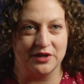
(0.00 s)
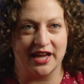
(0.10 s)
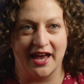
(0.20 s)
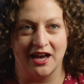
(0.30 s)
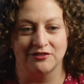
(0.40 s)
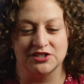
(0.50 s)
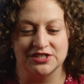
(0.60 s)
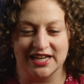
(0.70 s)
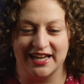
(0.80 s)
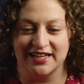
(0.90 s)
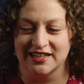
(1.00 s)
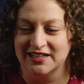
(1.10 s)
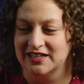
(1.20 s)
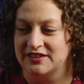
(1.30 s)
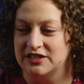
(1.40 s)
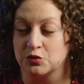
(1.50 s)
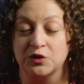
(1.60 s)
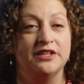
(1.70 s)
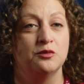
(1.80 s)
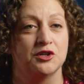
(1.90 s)
we have to take these
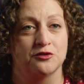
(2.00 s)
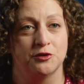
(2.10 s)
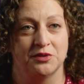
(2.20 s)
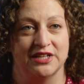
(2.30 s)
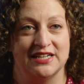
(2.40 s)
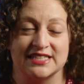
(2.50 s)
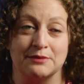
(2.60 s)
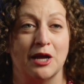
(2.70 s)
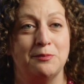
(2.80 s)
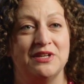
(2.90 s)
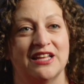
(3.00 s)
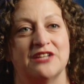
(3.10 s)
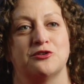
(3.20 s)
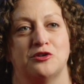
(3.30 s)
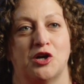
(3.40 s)
really wonderful plays that might be lesser